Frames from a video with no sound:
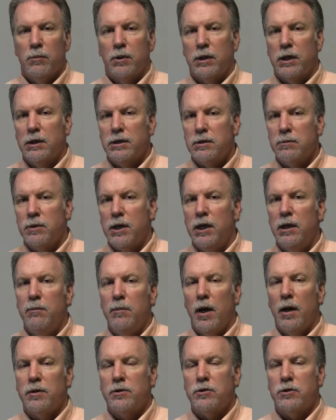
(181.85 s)
but get some key
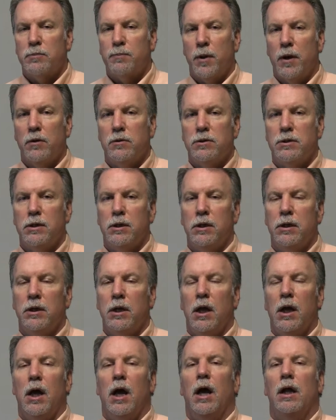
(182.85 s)
measures
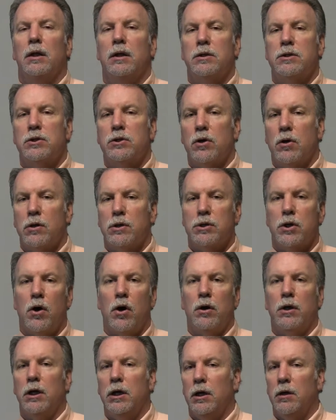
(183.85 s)
posted and let's start
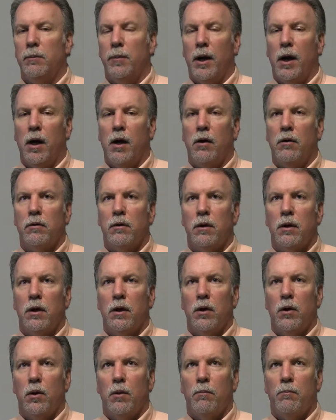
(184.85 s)
talking about
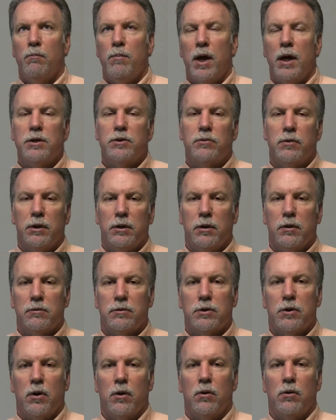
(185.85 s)
measuring
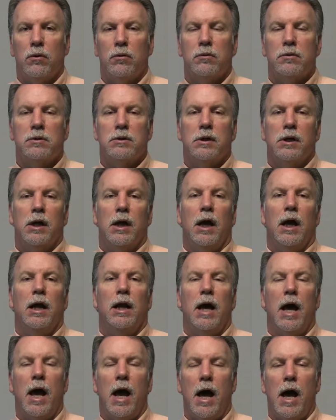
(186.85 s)
those goals
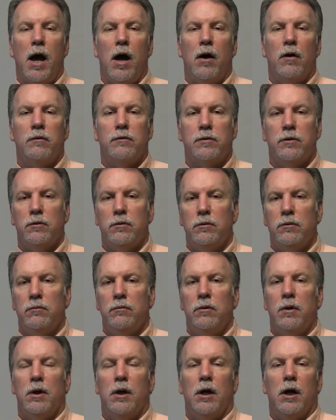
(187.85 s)
and how
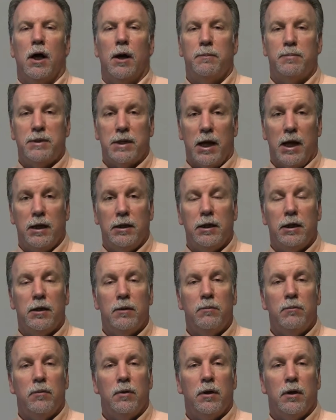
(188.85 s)
to obtain
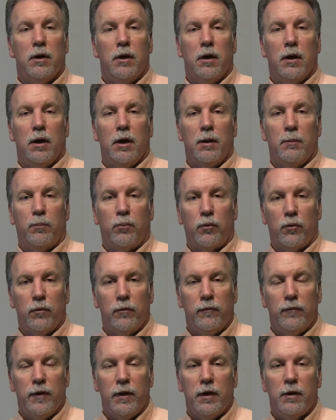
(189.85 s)
them,
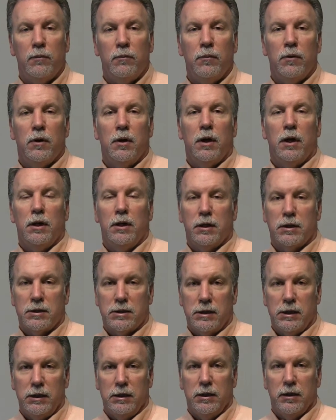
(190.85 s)
improve them, and
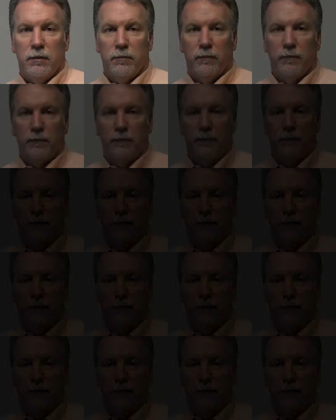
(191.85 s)
exceed them.